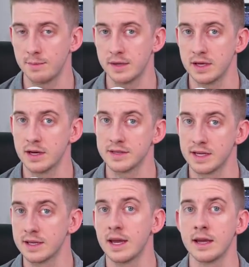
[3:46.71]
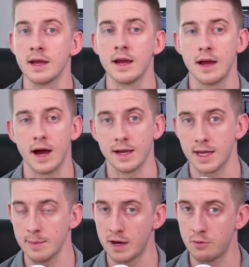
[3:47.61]
Because again, I
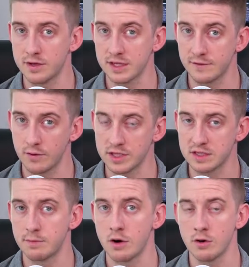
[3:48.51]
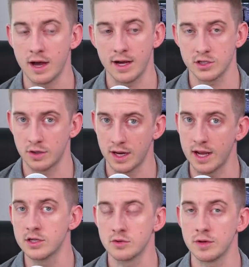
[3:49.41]
kept my risk very small at trade
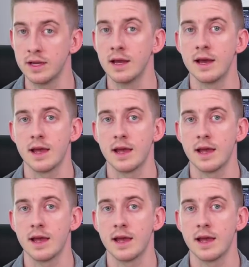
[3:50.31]
entry,